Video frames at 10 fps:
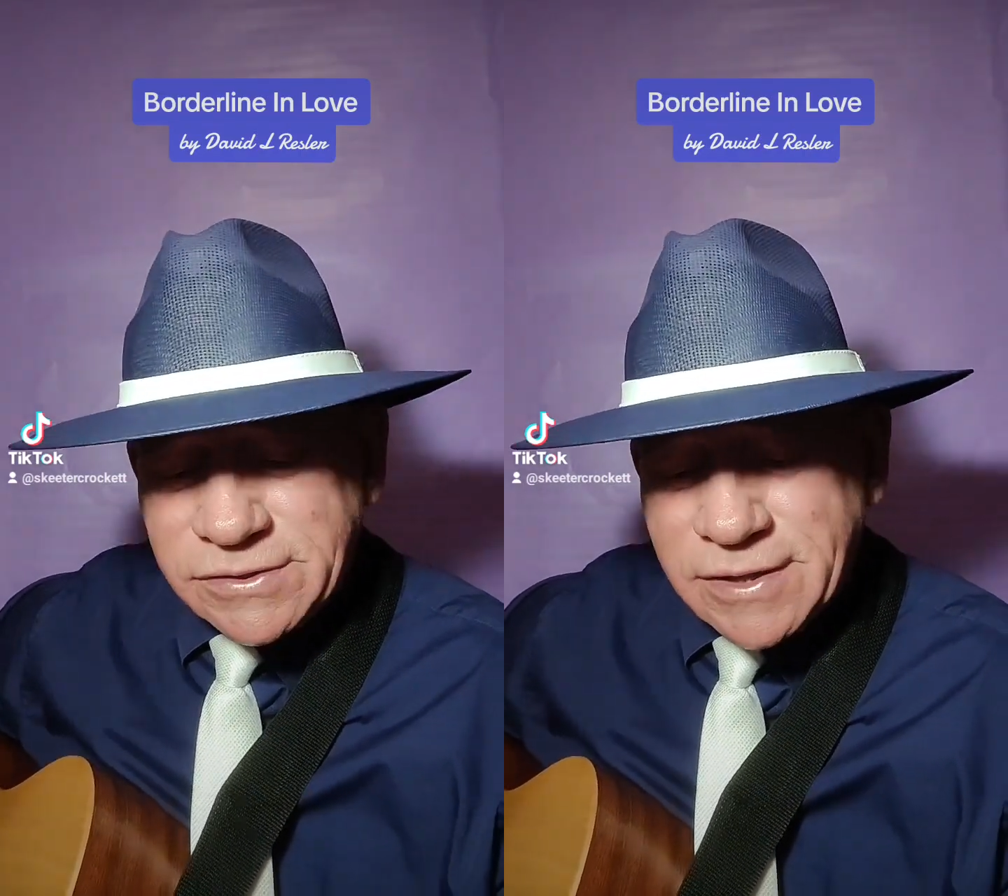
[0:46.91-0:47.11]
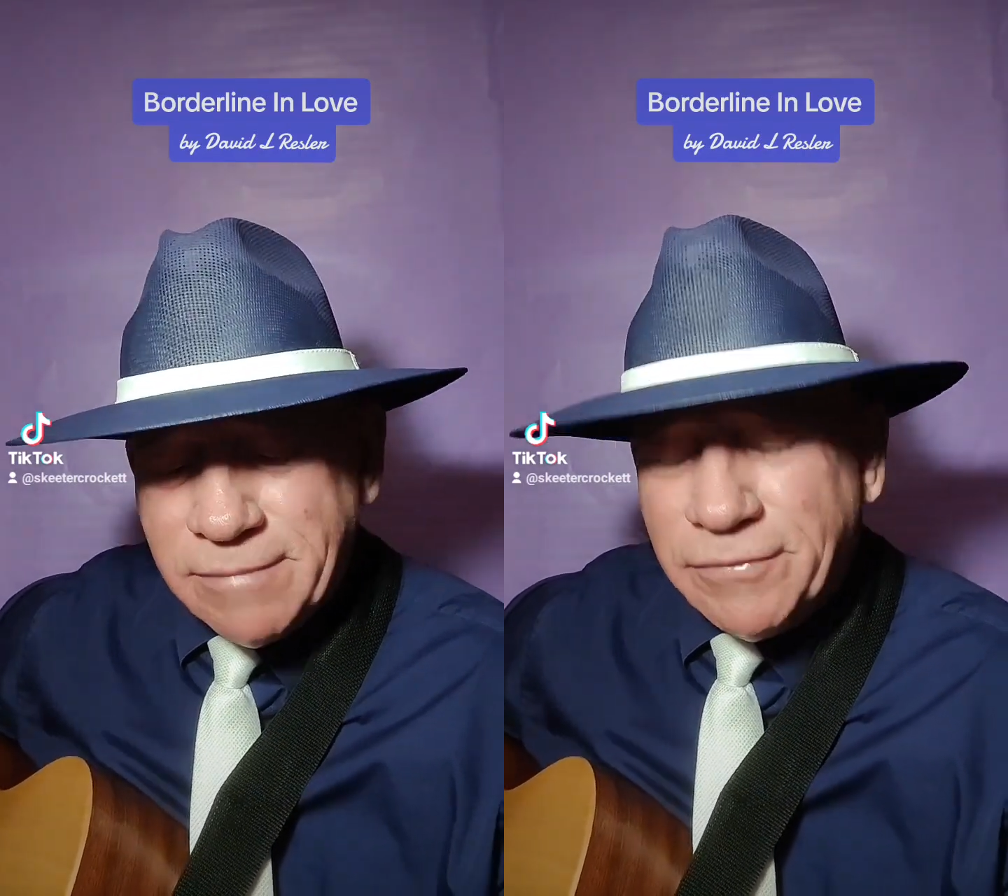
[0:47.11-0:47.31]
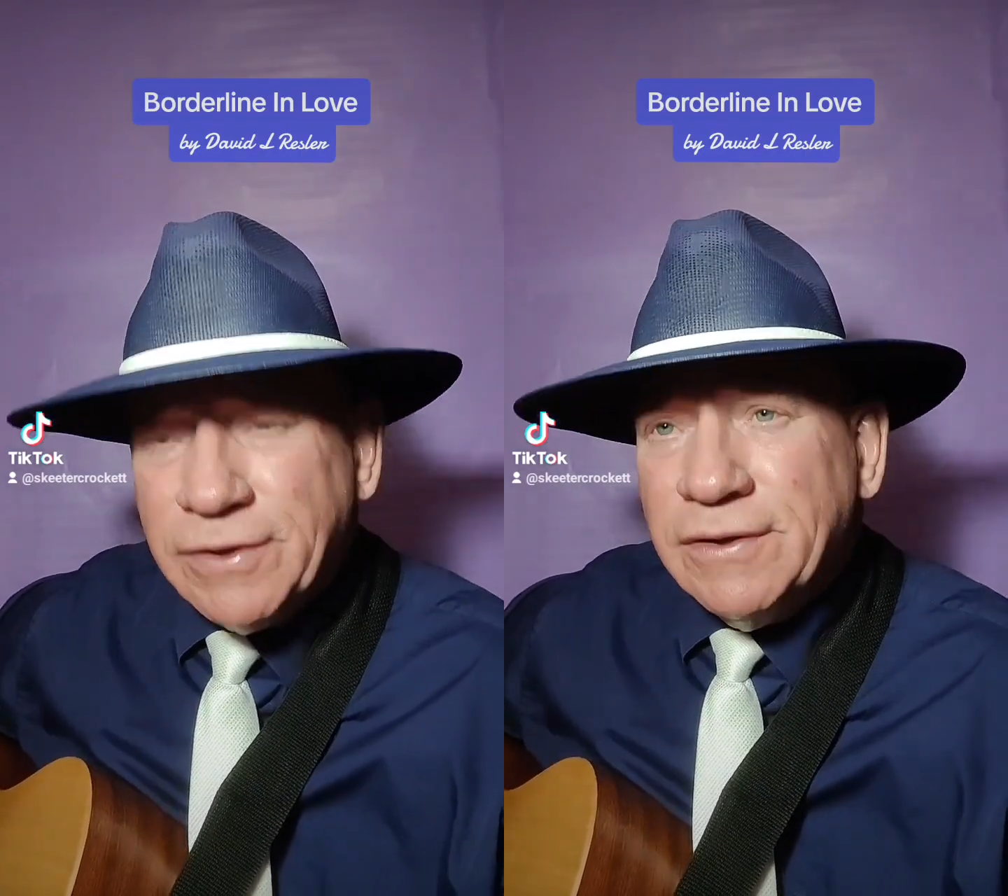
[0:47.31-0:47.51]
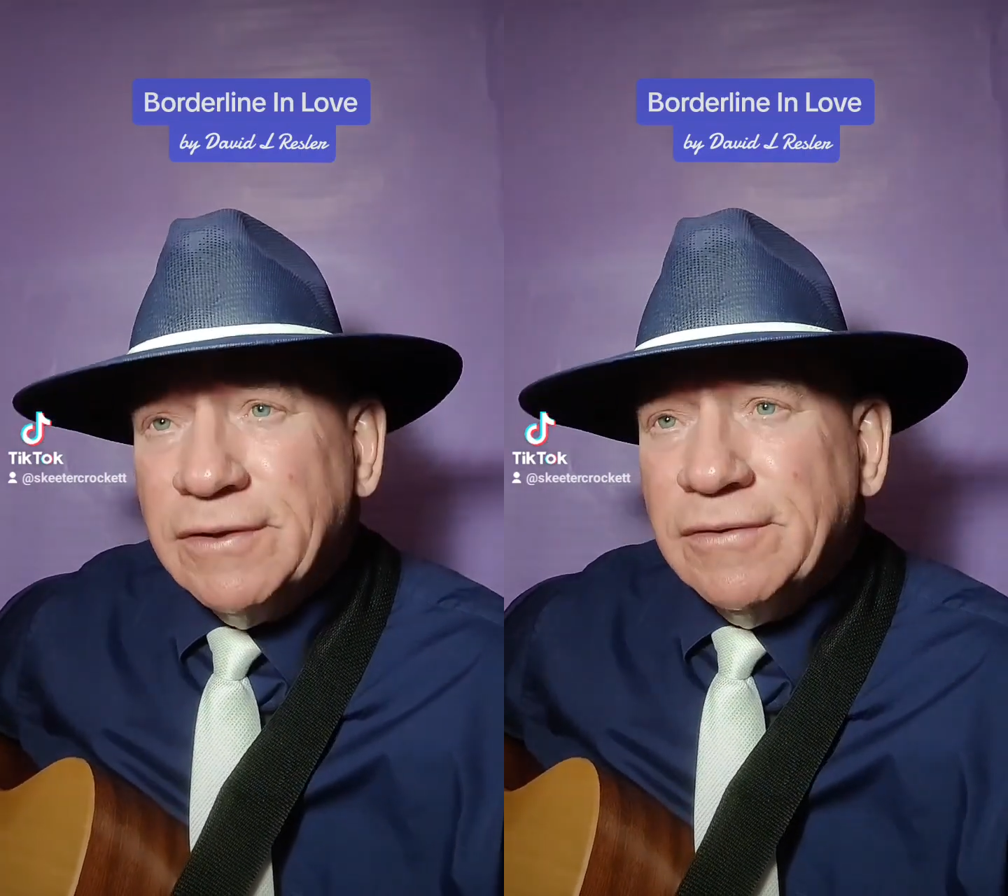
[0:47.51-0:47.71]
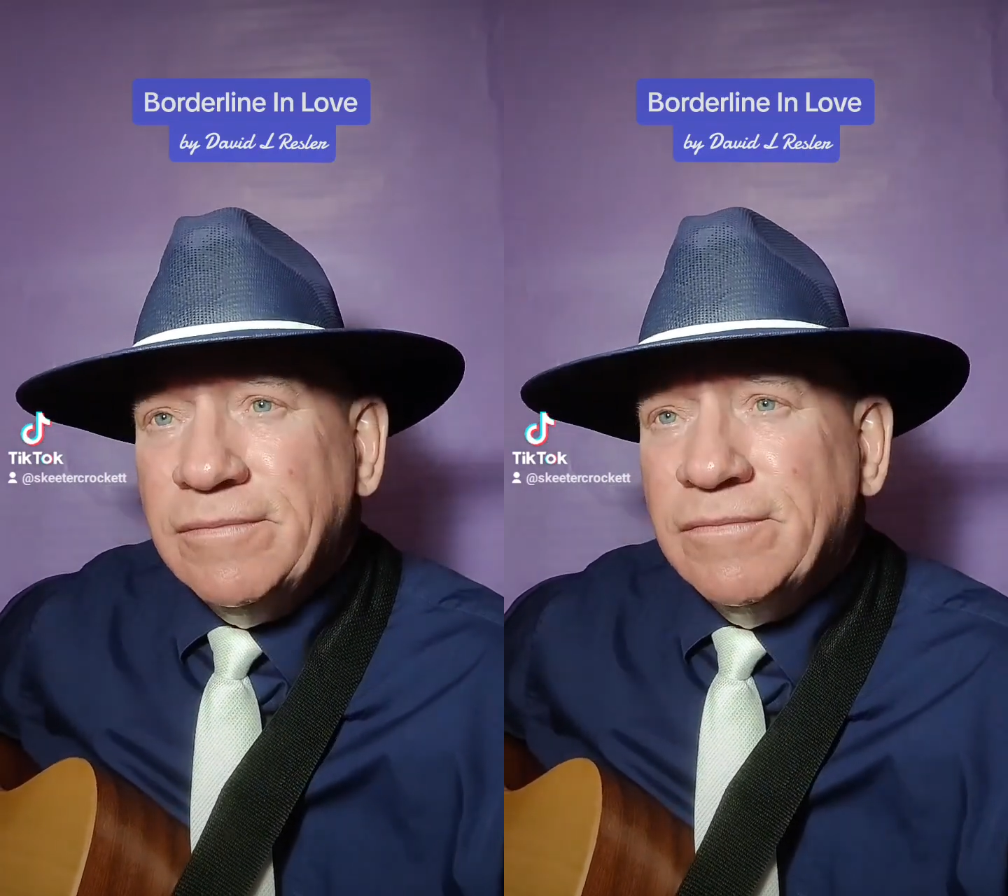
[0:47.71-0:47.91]

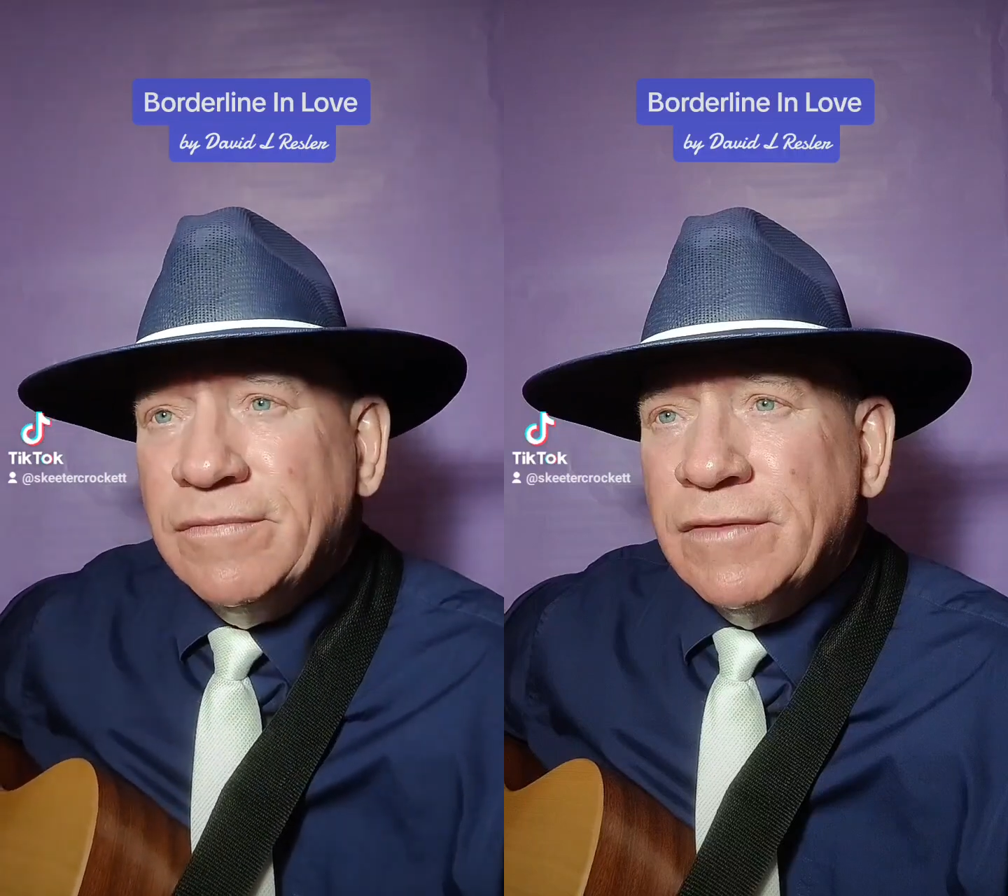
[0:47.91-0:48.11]
something